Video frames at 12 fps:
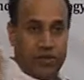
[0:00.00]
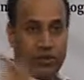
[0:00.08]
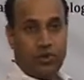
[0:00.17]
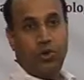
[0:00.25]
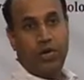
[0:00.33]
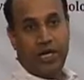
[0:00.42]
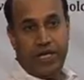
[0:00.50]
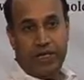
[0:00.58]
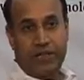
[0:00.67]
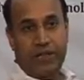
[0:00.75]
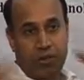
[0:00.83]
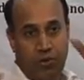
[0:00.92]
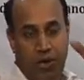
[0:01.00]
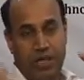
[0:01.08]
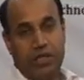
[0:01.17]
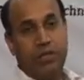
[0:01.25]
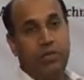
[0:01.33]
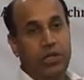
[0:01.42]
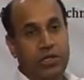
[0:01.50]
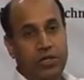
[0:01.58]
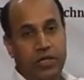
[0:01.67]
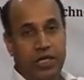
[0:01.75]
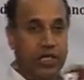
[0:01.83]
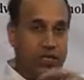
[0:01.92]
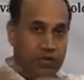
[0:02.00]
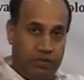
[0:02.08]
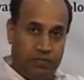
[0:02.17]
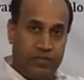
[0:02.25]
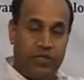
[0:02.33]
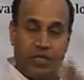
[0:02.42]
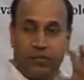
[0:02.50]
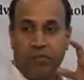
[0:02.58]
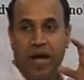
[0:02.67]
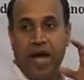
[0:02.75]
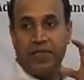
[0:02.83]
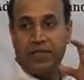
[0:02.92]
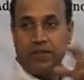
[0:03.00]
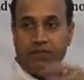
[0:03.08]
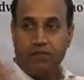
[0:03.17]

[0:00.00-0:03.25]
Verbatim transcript: storage, quality monitoring, dispatch.